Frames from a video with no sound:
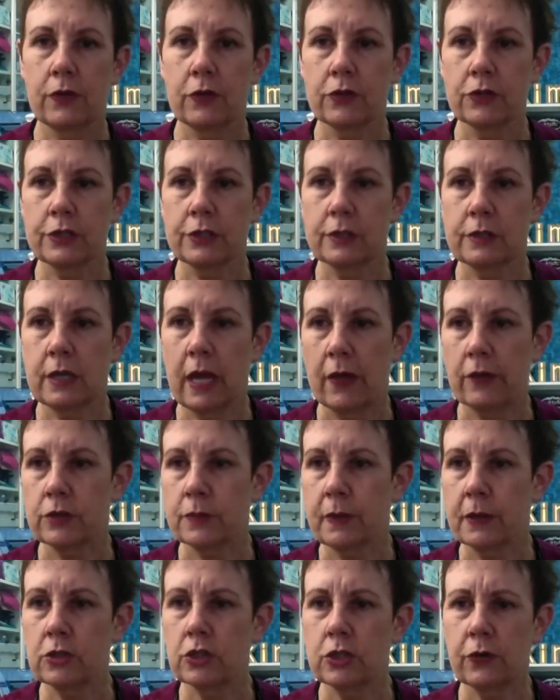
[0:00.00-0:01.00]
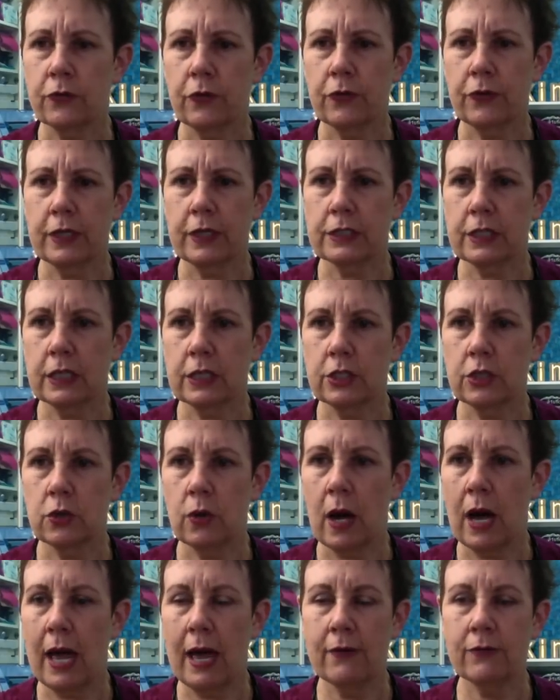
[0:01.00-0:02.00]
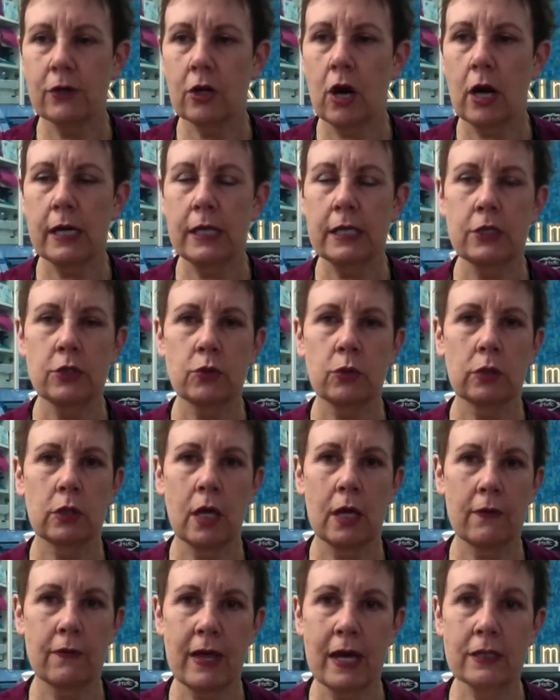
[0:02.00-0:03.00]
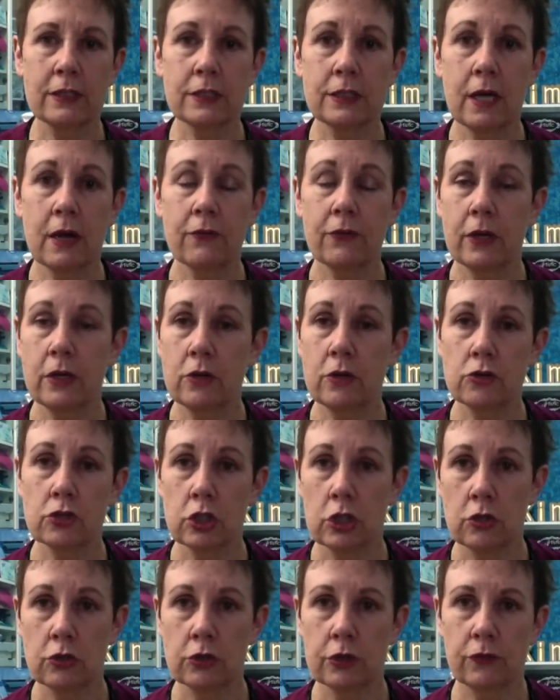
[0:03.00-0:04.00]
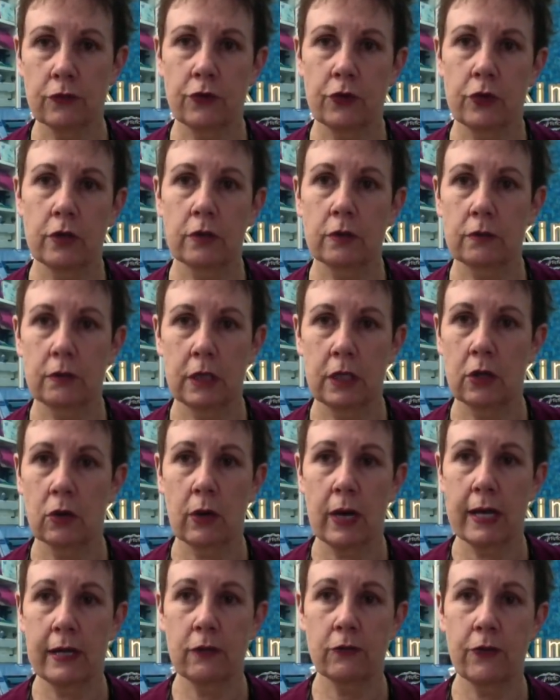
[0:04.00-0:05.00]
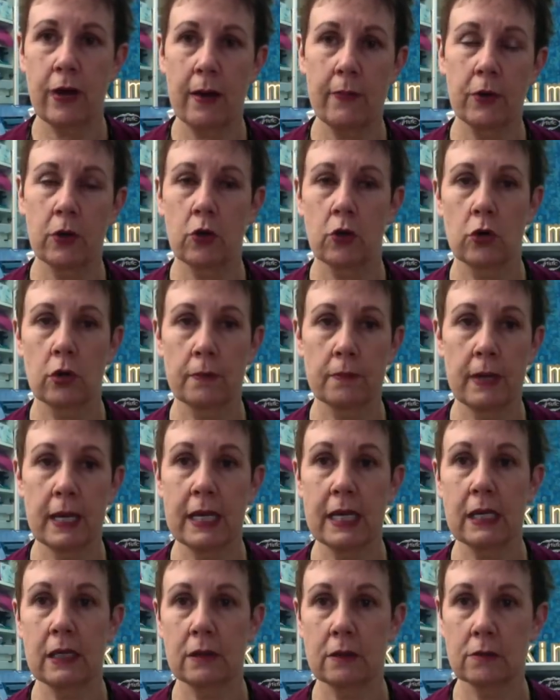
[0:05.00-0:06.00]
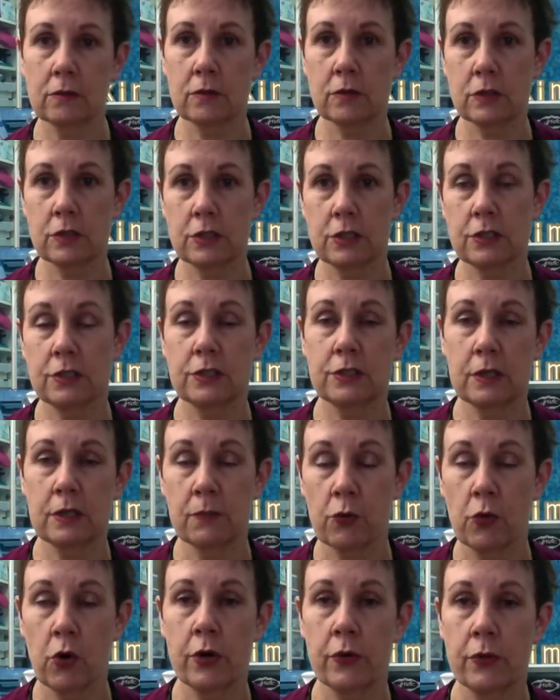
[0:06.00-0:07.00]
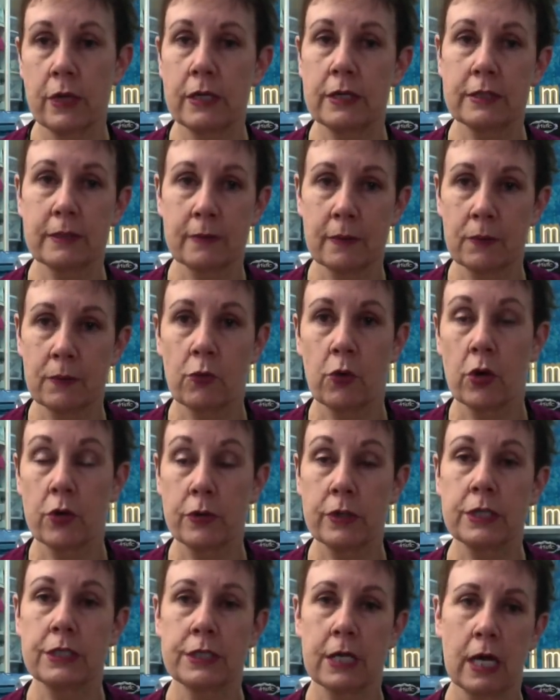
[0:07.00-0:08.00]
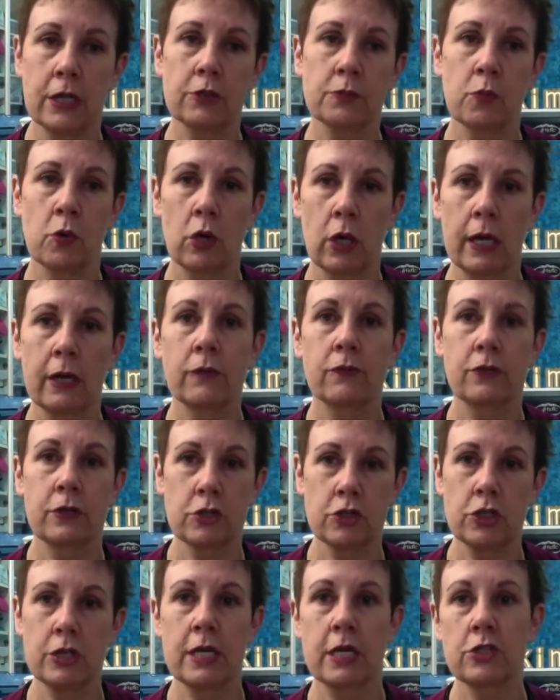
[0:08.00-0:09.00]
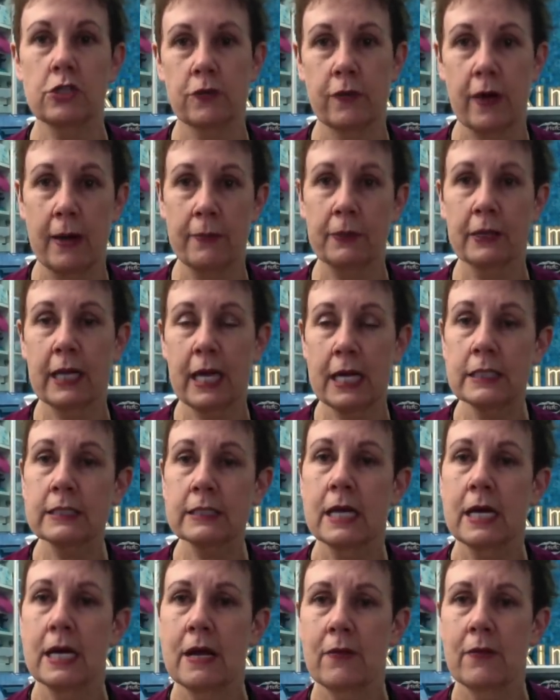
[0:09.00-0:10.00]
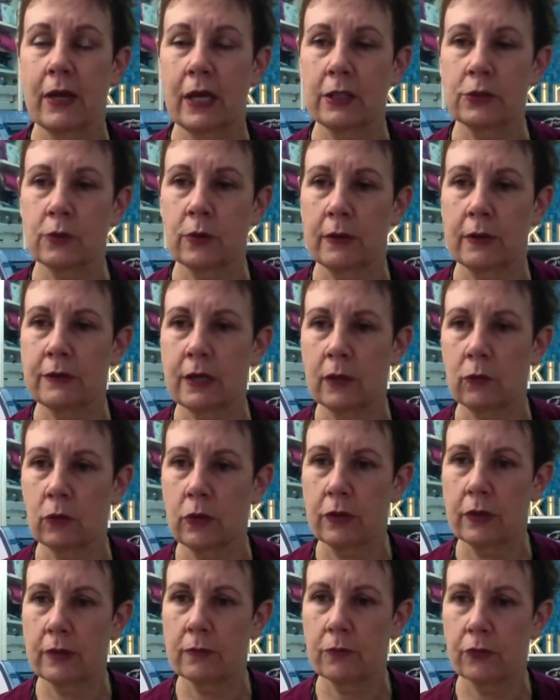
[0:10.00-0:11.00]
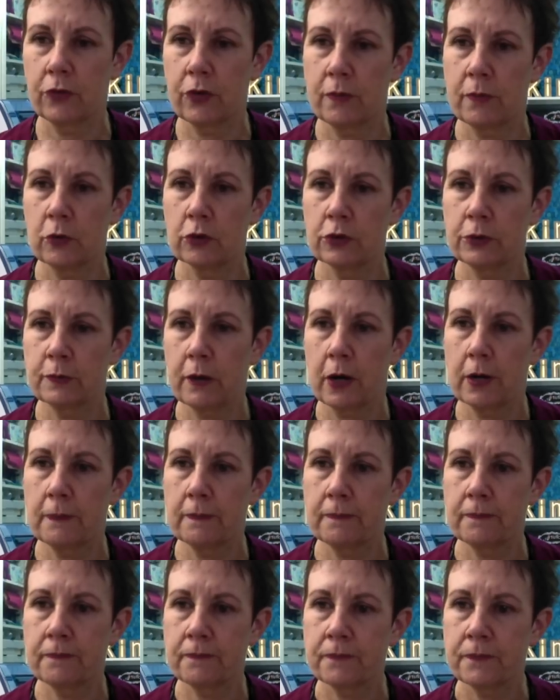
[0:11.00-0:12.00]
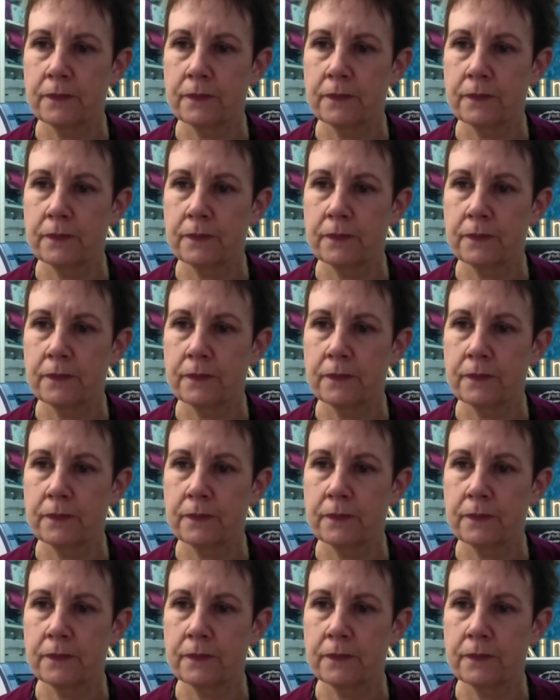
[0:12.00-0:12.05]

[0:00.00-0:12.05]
there's yeah there's a bunch of different things it can do i haven't gotten into a lot of that stuff i usually use it for you know cutting fabric or making embroidery some embroidery designs more like finishing the edges of appliques that's what i've done with it for the most part